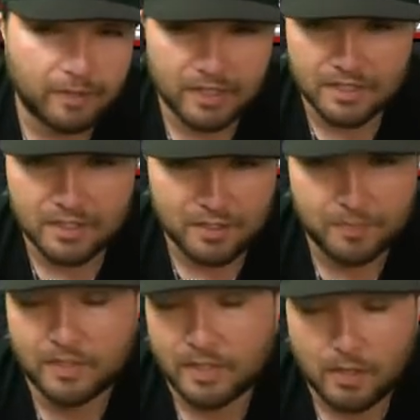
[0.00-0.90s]
But this has just
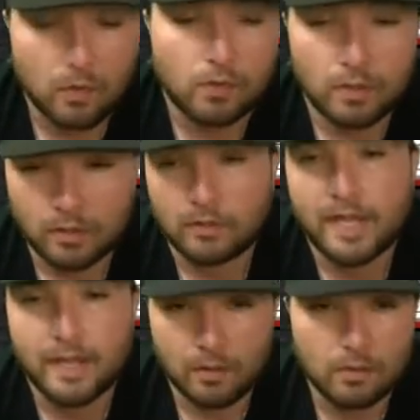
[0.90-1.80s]
been look,
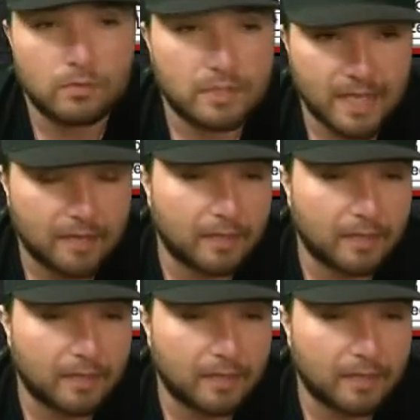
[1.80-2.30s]
that low owned stack.